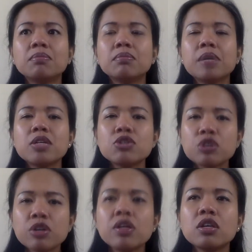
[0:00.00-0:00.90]
Make
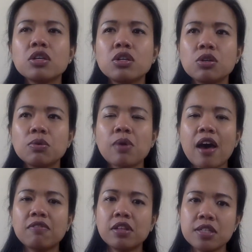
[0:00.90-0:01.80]
sure that you
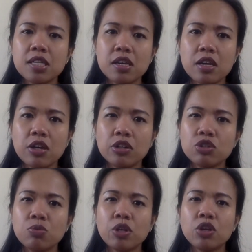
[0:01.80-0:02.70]
have listening
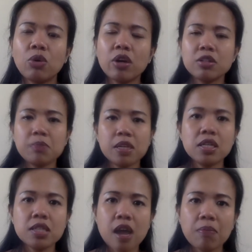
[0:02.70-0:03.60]
ears when you are
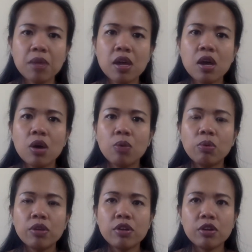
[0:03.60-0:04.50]
spending time
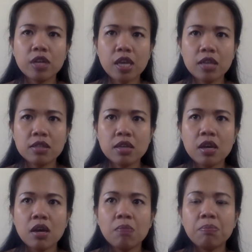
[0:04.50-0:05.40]
with your kids,
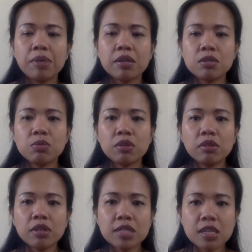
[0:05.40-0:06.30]
because with
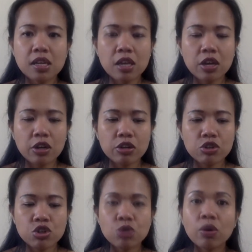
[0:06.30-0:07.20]
listening
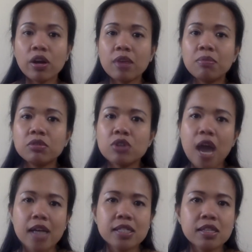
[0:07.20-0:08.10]
ears, you are able to
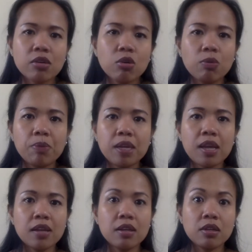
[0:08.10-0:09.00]
ask
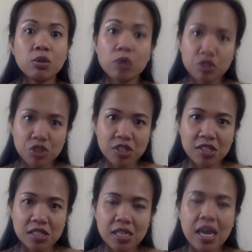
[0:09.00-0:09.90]
open-ended
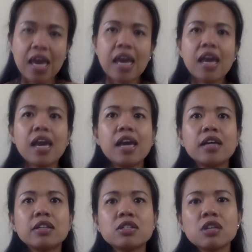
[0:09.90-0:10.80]
questions,
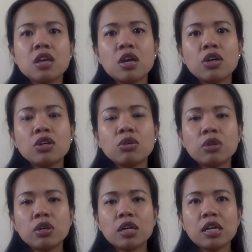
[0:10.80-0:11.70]
and
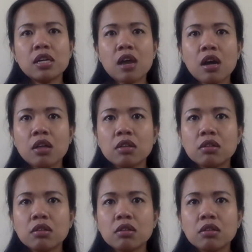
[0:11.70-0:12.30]
you're not,